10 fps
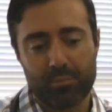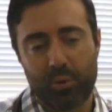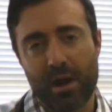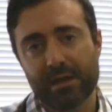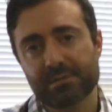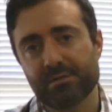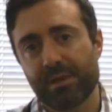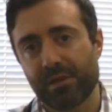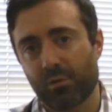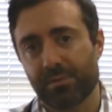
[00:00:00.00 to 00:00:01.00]

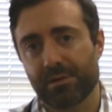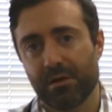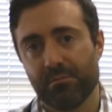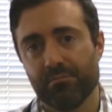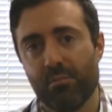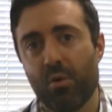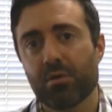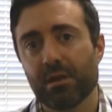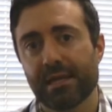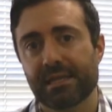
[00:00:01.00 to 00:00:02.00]
approximate or become
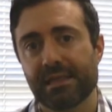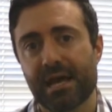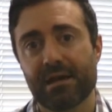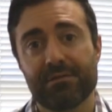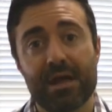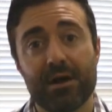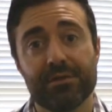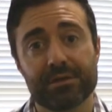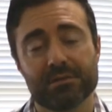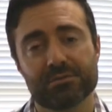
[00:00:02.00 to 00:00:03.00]
more like that of
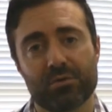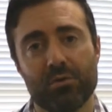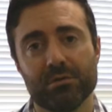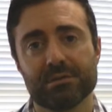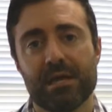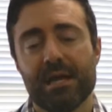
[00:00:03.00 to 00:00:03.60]
healthy controls.